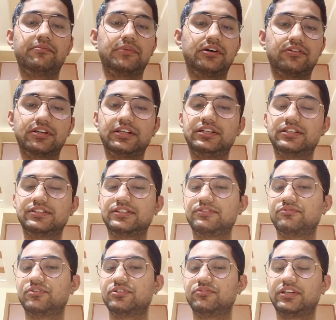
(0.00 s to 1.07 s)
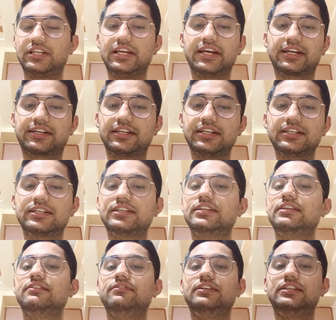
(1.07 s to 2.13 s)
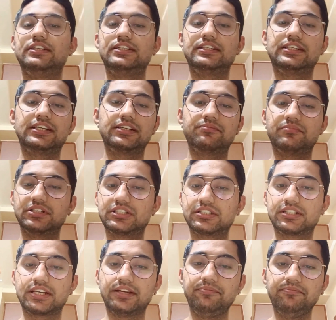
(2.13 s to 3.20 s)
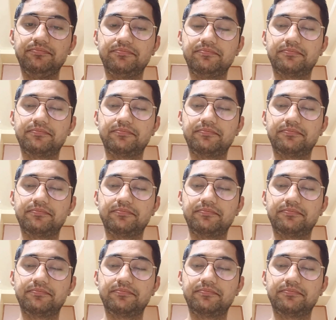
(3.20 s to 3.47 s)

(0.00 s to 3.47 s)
our internship was very hectic. We didn't get much time.